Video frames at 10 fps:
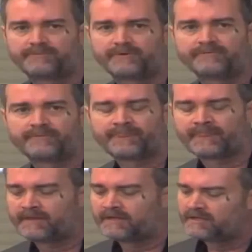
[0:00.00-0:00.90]
people.
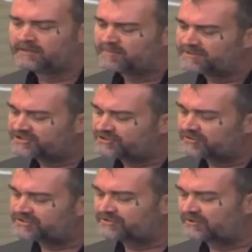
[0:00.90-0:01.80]
But the
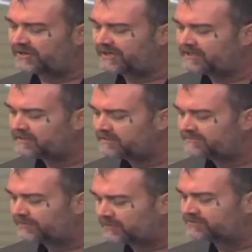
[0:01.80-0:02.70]
short story,
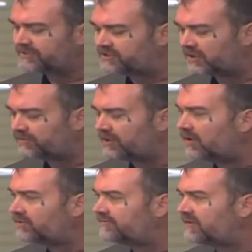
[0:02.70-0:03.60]
for those that don't
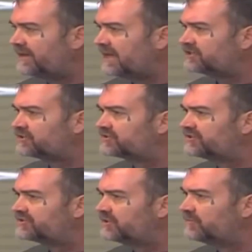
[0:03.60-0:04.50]
know the financial
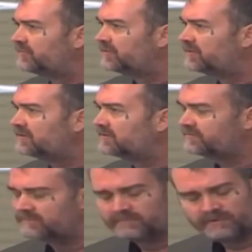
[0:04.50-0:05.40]
system,
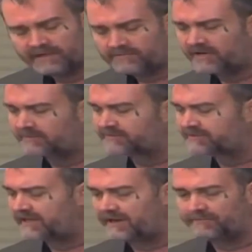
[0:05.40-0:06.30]

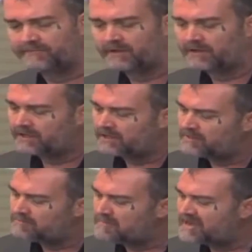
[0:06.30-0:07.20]
incredible scam.
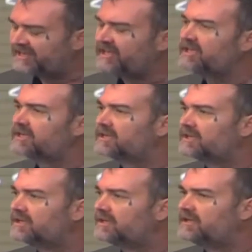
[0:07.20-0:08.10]
Money
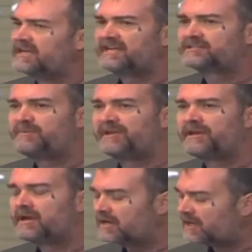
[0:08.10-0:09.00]
has
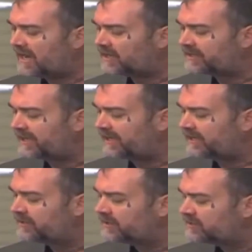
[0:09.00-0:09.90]
been
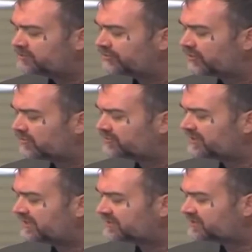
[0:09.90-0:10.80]
allocated to
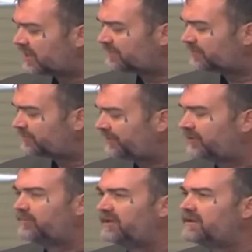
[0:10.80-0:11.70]
those at the top of the
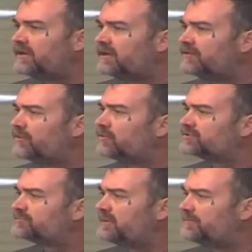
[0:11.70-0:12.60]
pyramid.
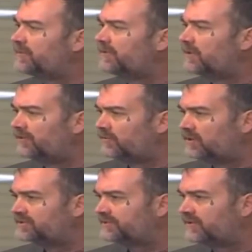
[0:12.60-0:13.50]
Those people are the
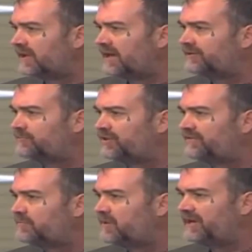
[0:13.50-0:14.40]
ones that are allowed to
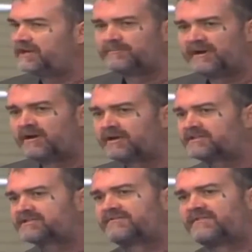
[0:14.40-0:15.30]
print the money. In
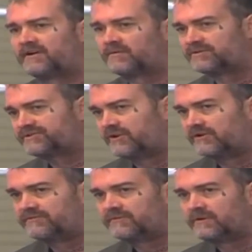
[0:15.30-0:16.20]
America, it's the Federal
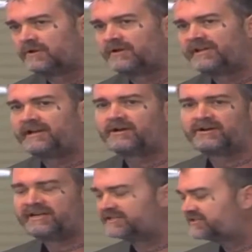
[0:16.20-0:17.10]
Reserve.
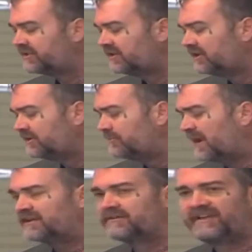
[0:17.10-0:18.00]
Here, it's the
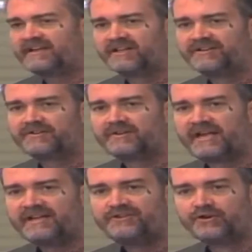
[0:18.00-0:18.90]
Bank of England
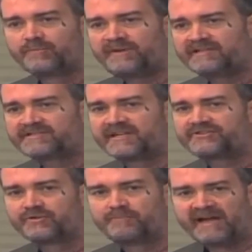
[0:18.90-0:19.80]
and the European
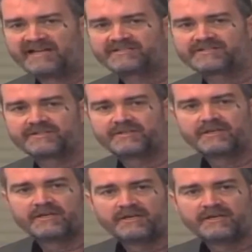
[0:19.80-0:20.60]
central banks.